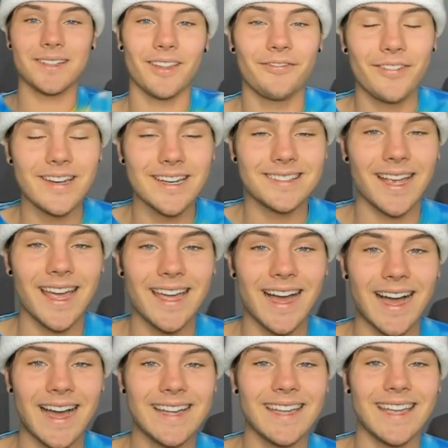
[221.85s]
So the Fitness A
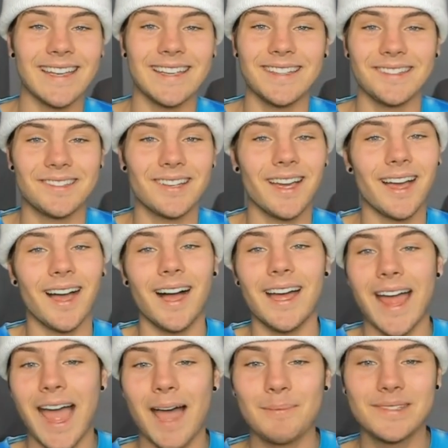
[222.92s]
I is
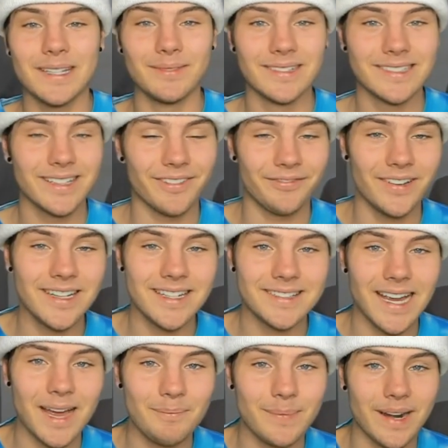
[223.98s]
an app similar to the
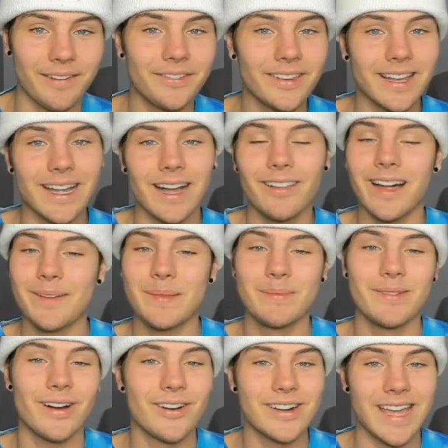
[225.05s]
fitness app, but I feel like a lot of
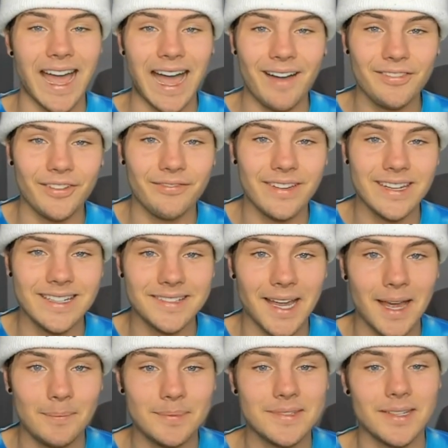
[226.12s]
people already have the fitness app.